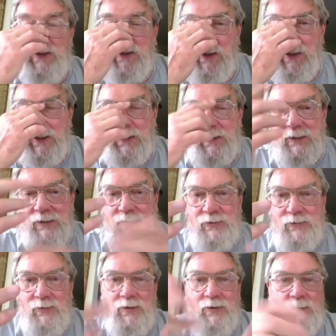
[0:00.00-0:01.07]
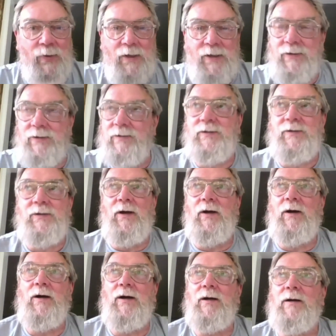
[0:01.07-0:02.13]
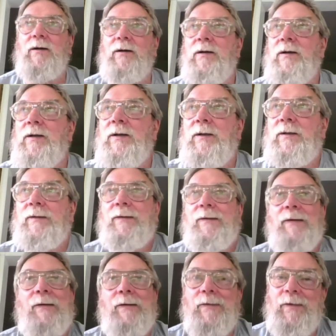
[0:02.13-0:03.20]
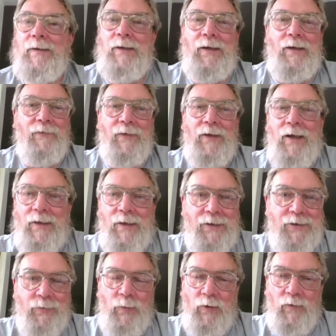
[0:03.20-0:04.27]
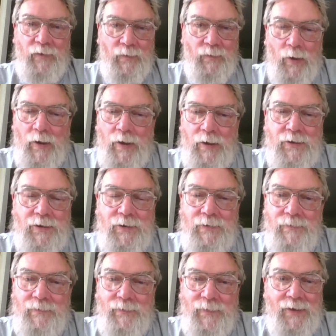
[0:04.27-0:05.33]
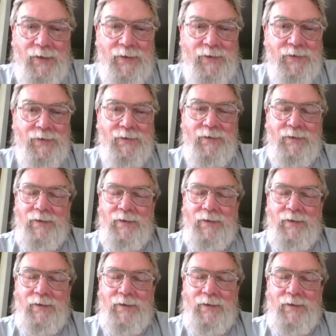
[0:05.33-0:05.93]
And screw compressors are, they have a lot less moving parts. There's